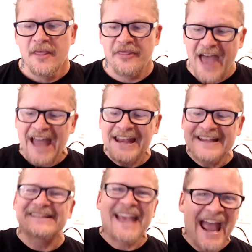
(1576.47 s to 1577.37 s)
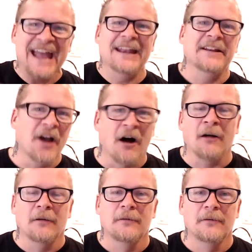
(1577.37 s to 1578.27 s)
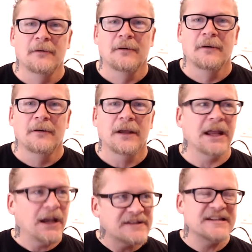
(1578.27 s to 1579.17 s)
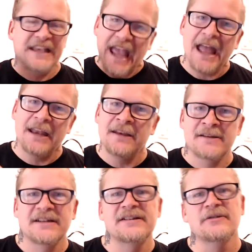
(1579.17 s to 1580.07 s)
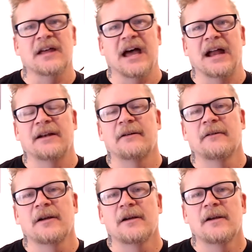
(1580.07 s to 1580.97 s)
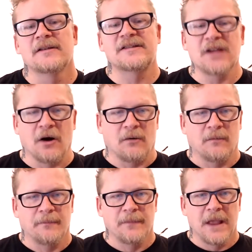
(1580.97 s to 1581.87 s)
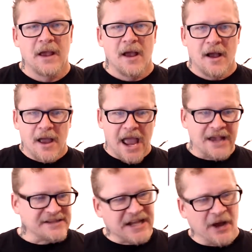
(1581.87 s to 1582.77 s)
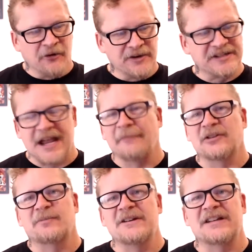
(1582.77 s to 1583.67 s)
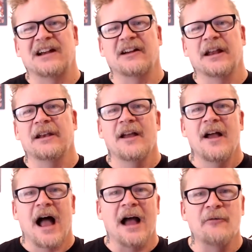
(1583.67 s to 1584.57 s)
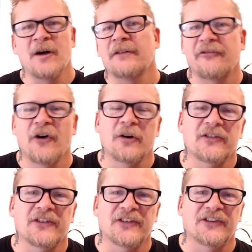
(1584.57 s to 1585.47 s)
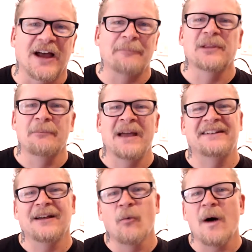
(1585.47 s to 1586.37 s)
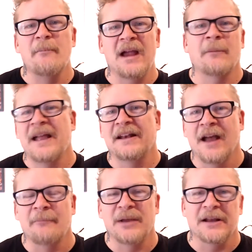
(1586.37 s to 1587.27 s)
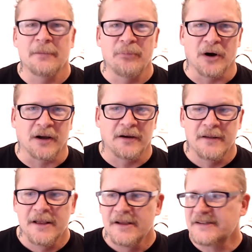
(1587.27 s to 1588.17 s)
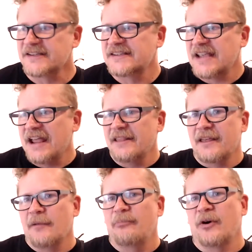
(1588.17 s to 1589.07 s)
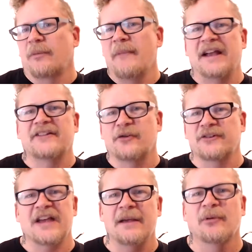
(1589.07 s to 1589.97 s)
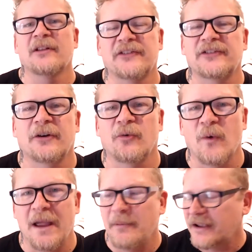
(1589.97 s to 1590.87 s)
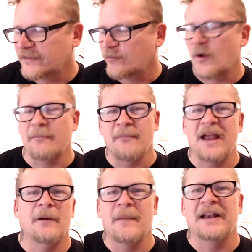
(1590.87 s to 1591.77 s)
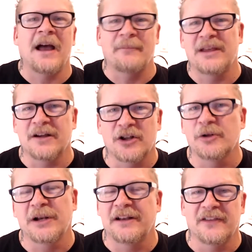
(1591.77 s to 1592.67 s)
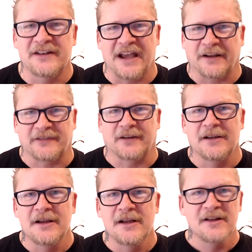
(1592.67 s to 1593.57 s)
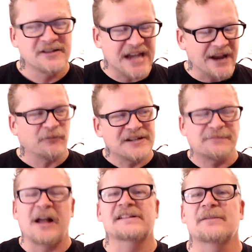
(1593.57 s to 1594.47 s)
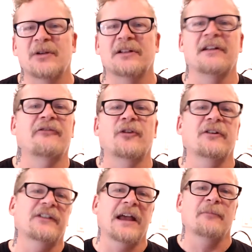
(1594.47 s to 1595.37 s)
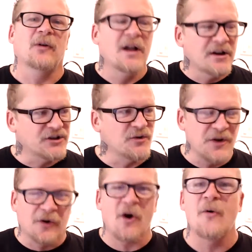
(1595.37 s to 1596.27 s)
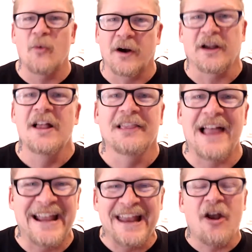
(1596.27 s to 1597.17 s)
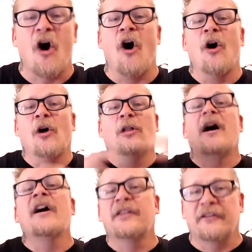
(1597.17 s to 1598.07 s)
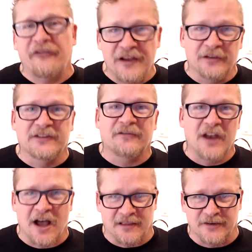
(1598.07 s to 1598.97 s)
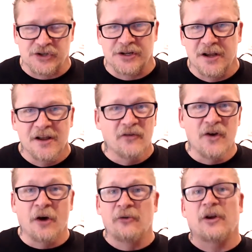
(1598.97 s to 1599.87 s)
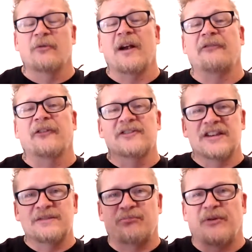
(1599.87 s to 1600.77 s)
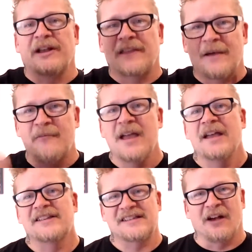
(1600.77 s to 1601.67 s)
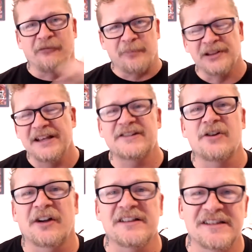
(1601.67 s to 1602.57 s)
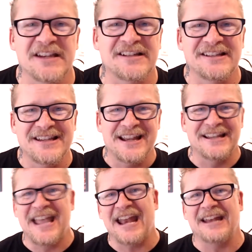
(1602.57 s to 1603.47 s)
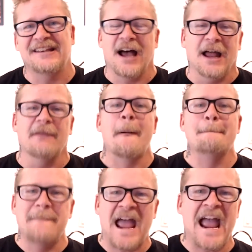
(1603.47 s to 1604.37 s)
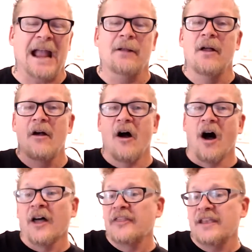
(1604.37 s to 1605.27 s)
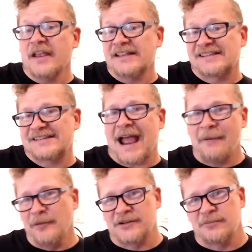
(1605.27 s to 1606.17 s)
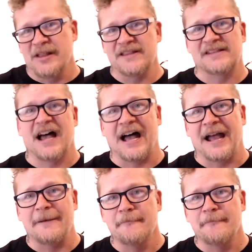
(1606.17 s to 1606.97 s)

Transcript: That is canon, y'all. It is canon to do that. So, as the counter-establishmentarian, I want folks to stop lamenting what may or may not be in a book. To say that a book makes your table a certain way because of what may or may not be included in the text. Take responsibility for your table. Do your homework like in all other fields of knowledge. Know your references, bring them, self-police your consistency, and get it done. Bang. On the establishment side,